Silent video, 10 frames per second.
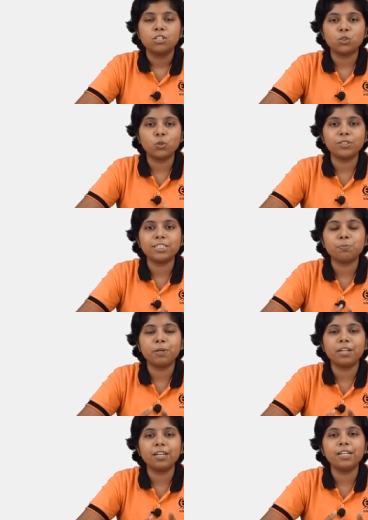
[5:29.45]
So this
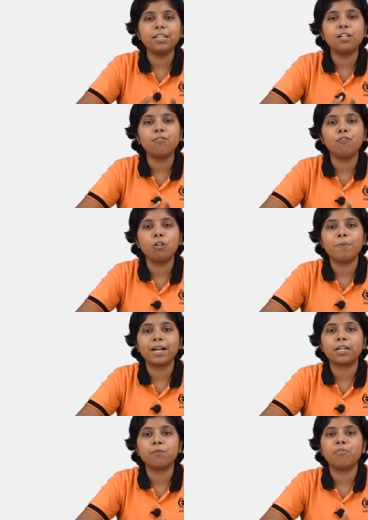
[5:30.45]
periodical full
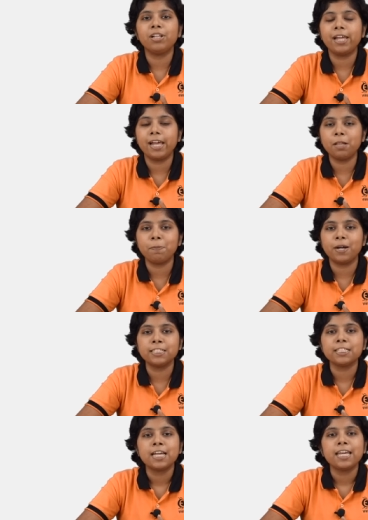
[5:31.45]
backup will help
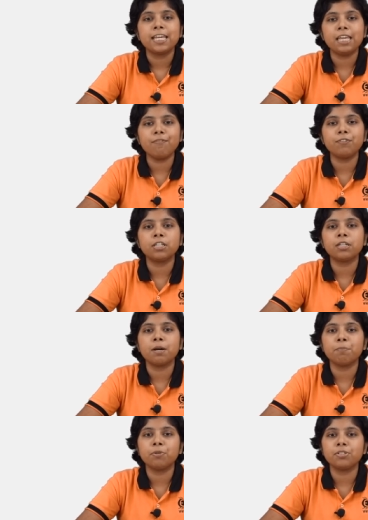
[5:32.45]
us if the
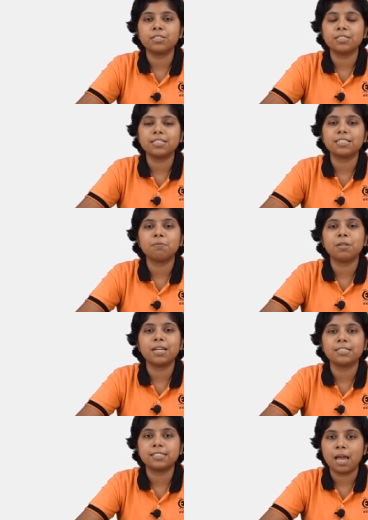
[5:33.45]
computer system
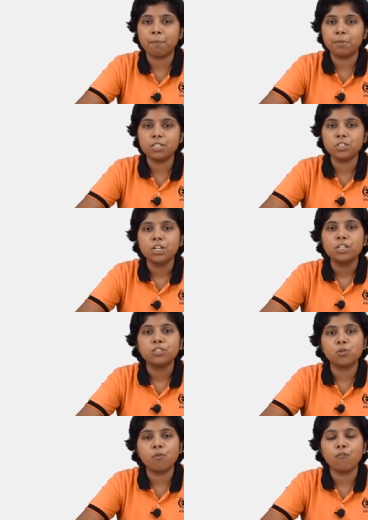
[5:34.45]
gets damaged.
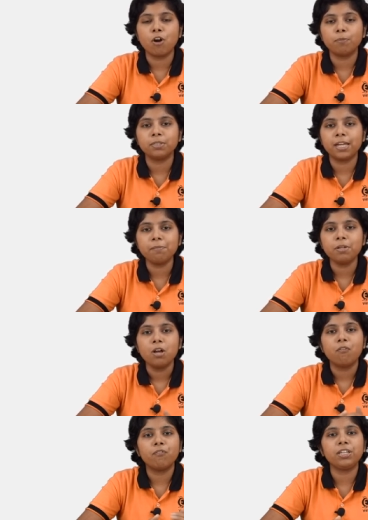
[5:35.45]
So from them,
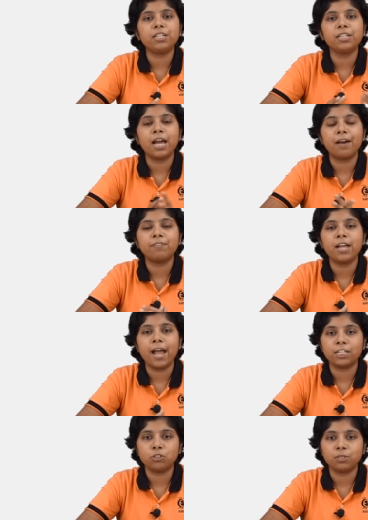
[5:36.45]
we can have the
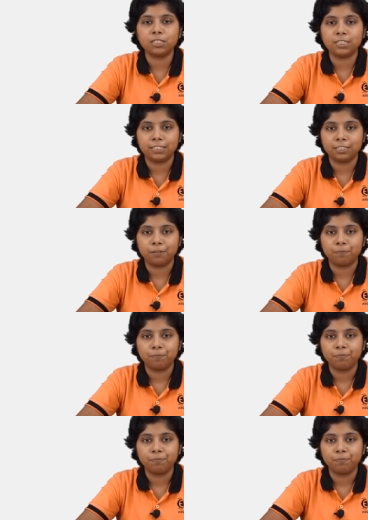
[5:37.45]
actual data.